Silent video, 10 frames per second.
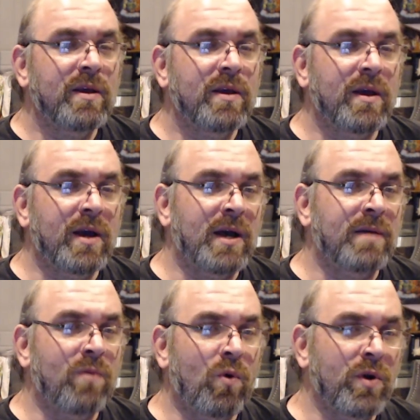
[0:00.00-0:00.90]

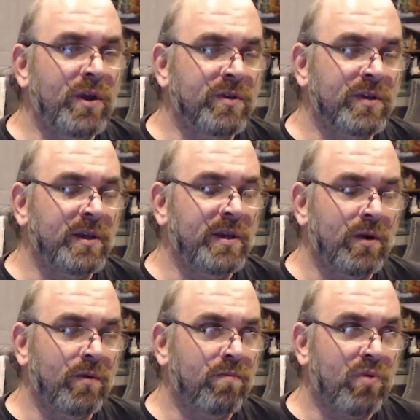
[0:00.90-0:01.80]
or
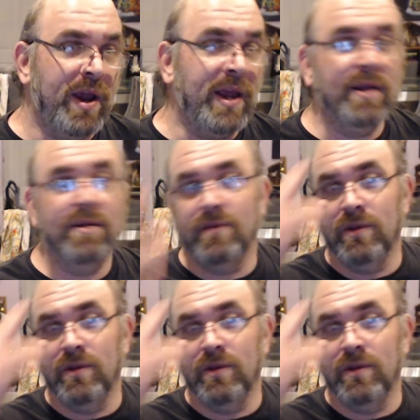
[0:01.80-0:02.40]
using, praying